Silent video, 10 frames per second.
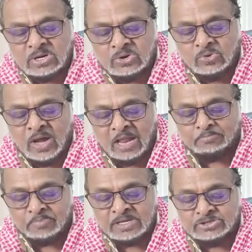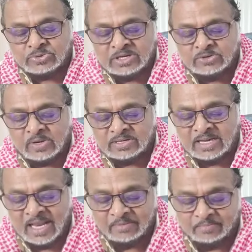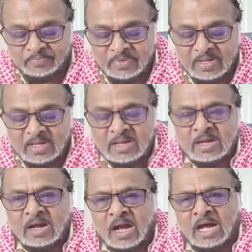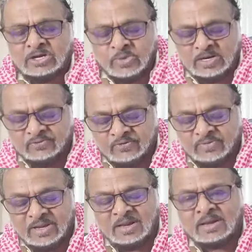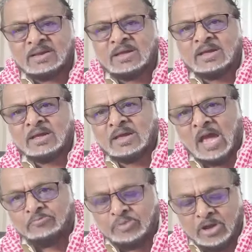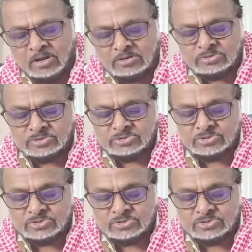who helped me during the 2011 and 2015 campaigns.